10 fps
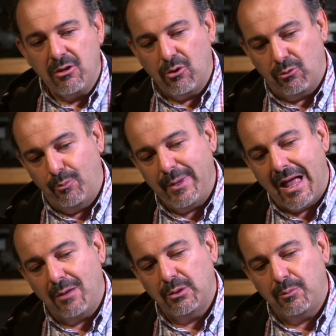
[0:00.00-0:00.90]
you'll be
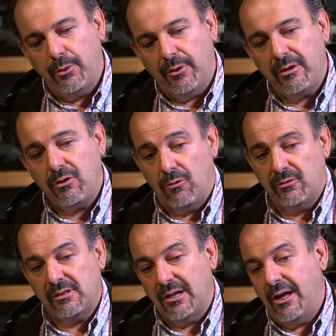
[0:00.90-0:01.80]
able to put
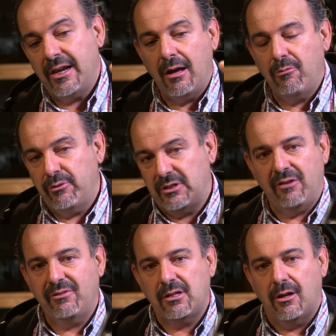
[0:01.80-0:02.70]
your slider,
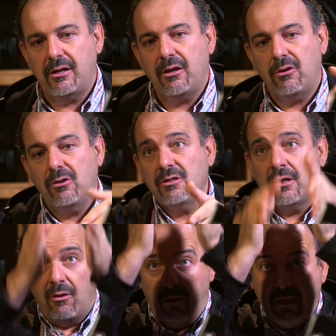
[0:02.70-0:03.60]
whichever slider you're
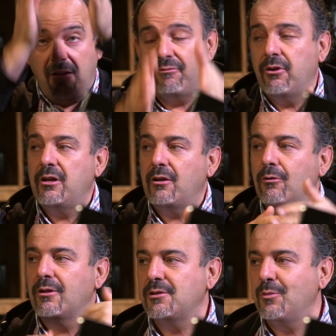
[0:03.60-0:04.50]
using, on that
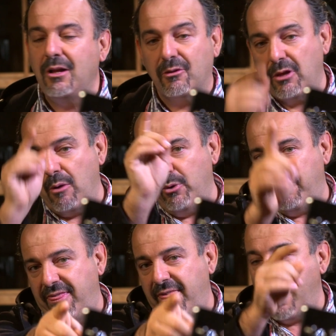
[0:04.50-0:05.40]
vertical as well,
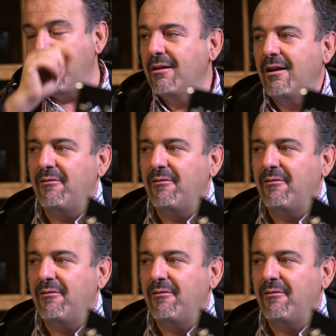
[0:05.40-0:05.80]
with that